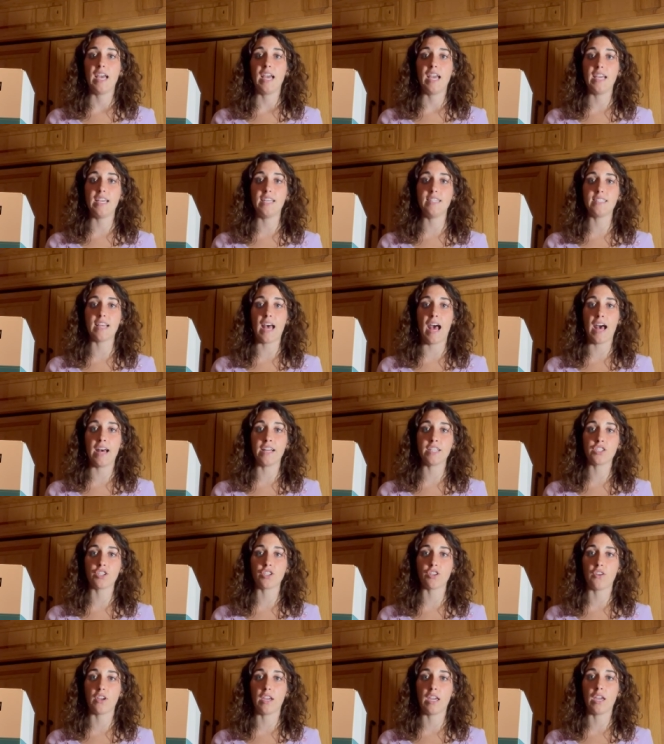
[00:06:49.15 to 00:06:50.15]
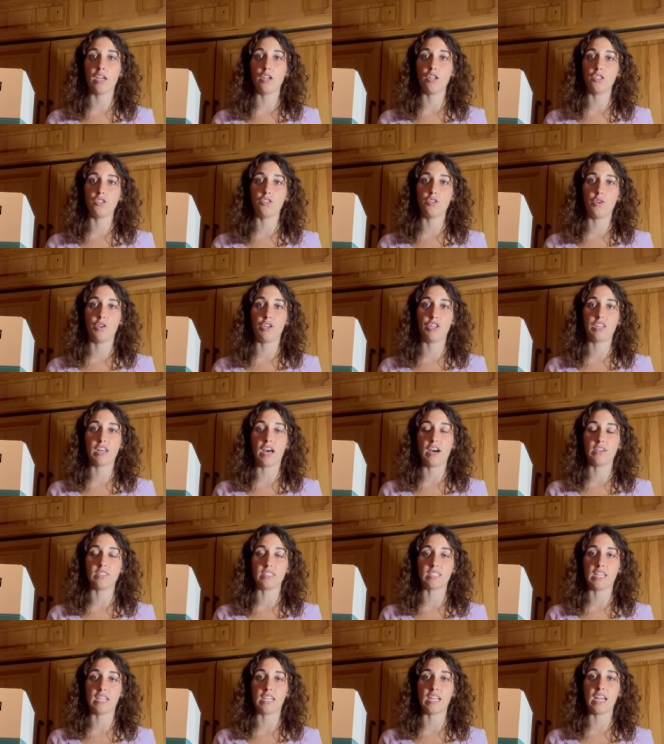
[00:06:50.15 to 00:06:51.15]
is actually
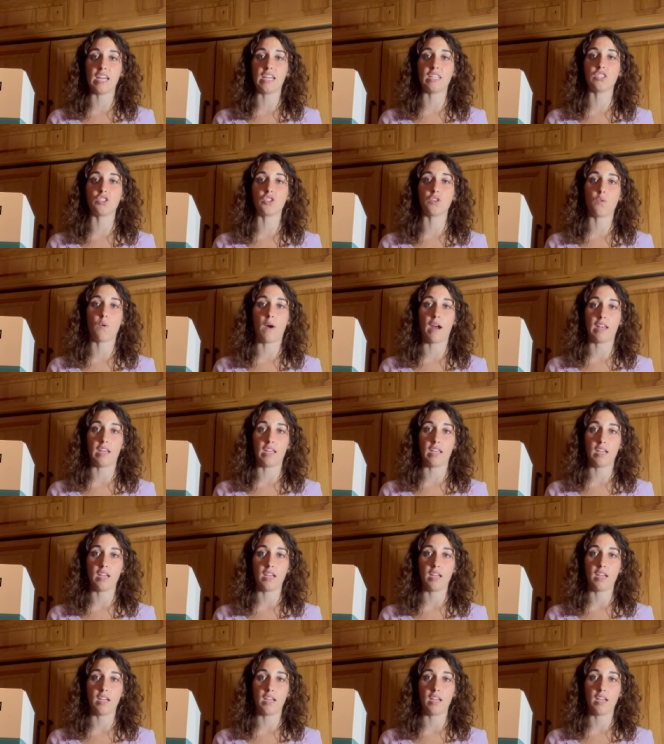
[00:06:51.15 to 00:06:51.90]
2020.